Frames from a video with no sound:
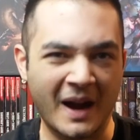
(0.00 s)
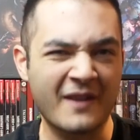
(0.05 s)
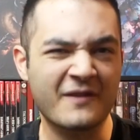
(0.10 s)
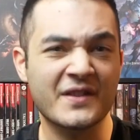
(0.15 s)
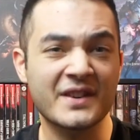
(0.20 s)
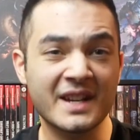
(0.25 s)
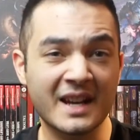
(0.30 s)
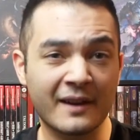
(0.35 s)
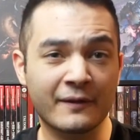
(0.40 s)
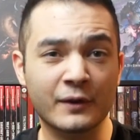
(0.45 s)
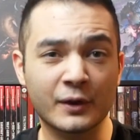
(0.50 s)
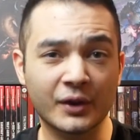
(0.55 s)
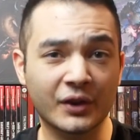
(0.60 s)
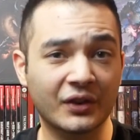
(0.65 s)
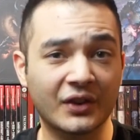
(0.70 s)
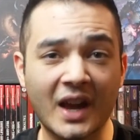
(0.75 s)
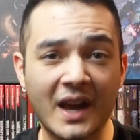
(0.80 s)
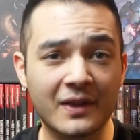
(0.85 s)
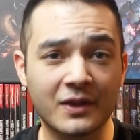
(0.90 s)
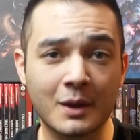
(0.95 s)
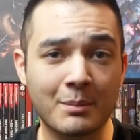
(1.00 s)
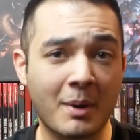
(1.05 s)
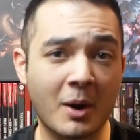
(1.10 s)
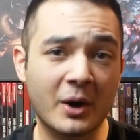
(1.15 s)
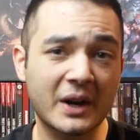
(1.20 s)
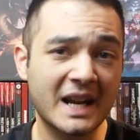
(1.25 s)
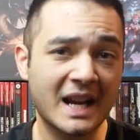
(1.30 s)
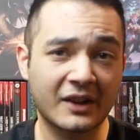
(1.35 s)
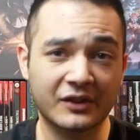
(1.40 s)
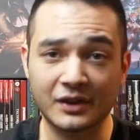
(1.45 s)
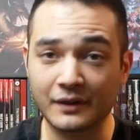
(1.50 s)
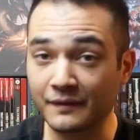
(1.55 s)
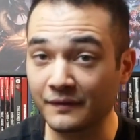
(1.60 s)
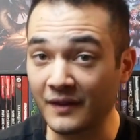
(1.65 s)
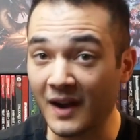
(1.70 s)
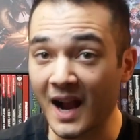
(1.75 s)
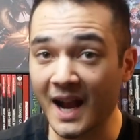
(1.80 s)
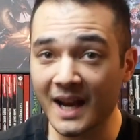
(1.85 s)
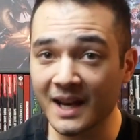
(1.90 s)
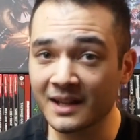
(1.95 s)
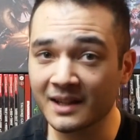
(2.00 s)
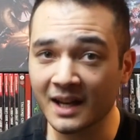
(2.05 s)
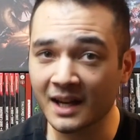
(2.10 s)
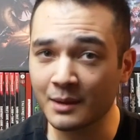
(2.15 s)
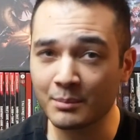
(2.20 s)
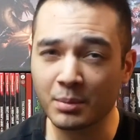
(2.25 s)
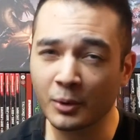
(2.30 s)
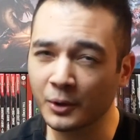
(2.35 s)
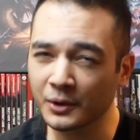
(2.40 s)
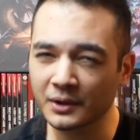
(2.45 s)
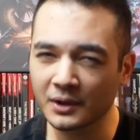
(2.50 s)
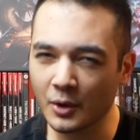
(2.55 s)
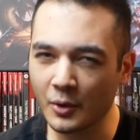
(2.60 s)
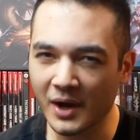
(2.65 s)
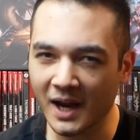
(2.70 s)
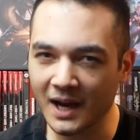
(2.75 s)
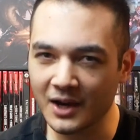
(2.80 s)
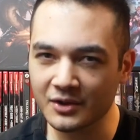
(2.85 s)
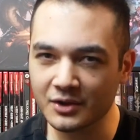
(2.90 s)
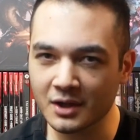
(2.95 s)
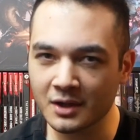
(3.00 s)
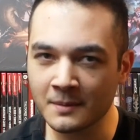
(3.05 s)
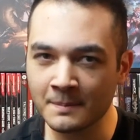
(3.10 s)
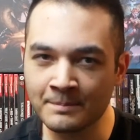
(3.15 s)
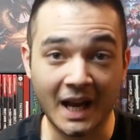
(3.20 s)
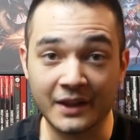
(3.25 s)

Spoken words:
I've never said the party has to find an important location